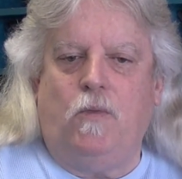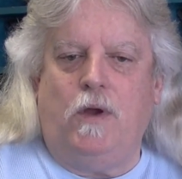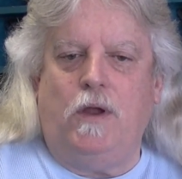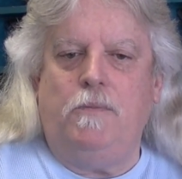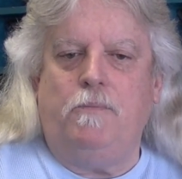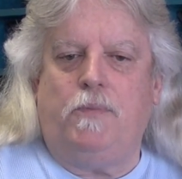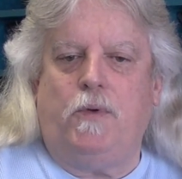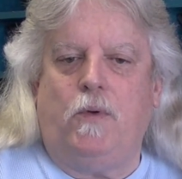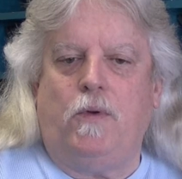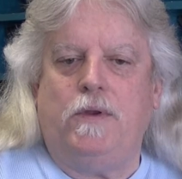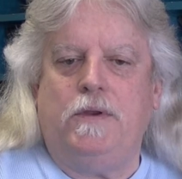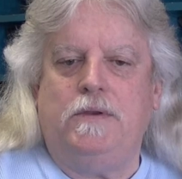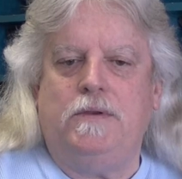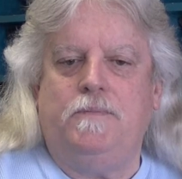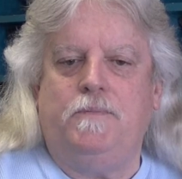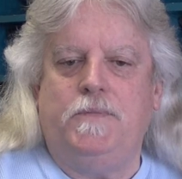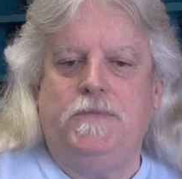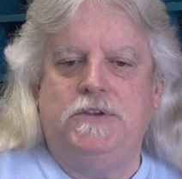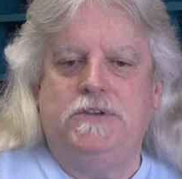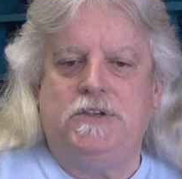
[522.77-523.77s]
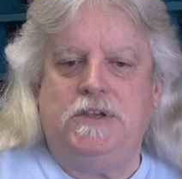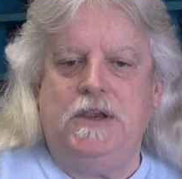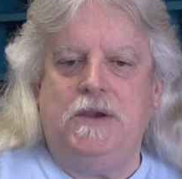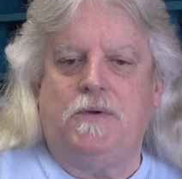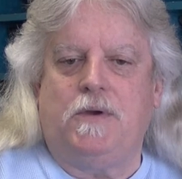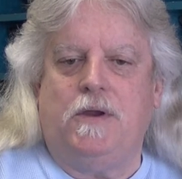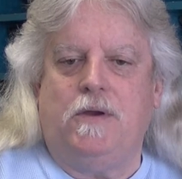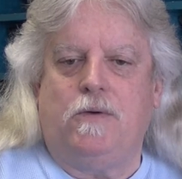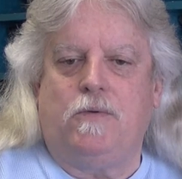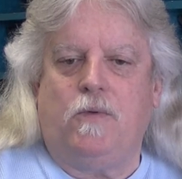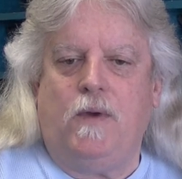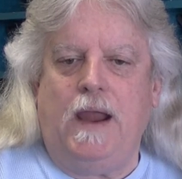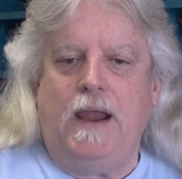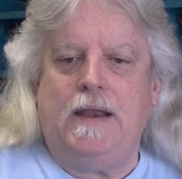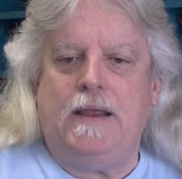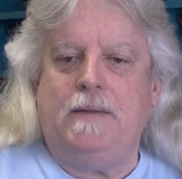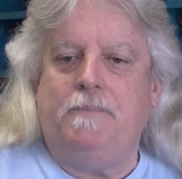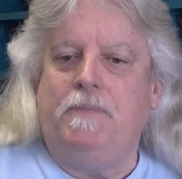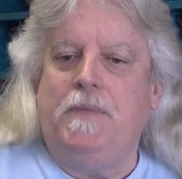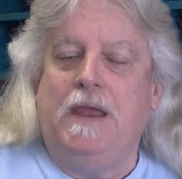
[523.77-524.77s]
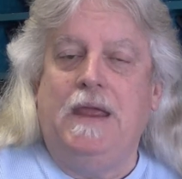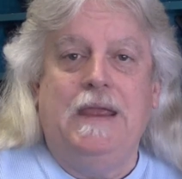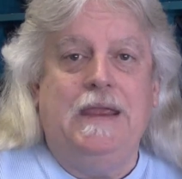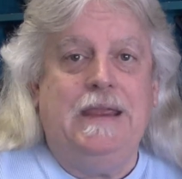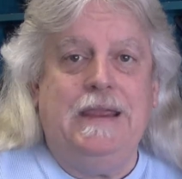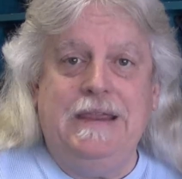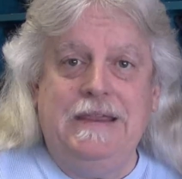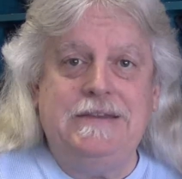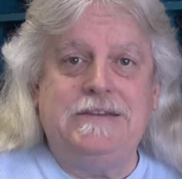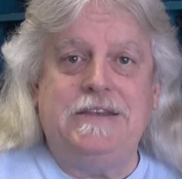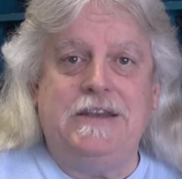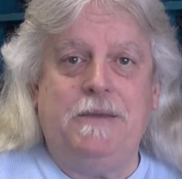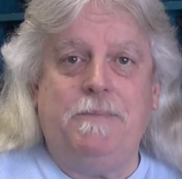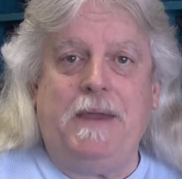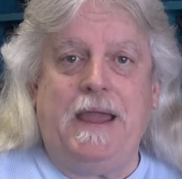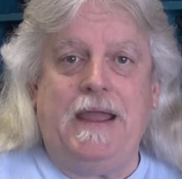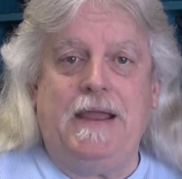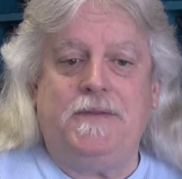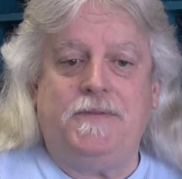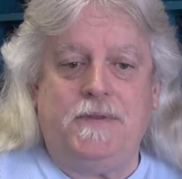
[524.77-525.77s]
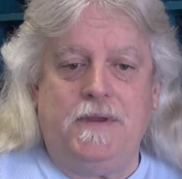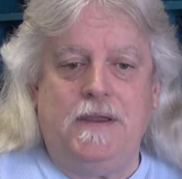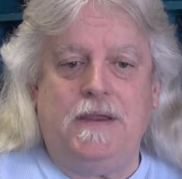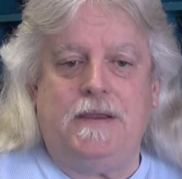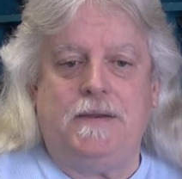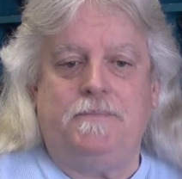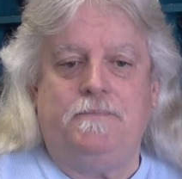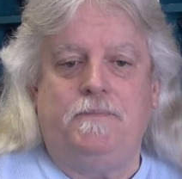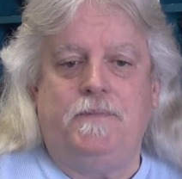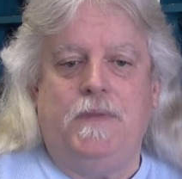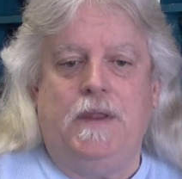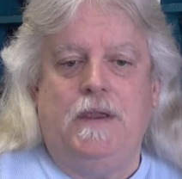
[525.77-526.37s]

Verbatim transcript: 1.0 rating isn't a bad thing.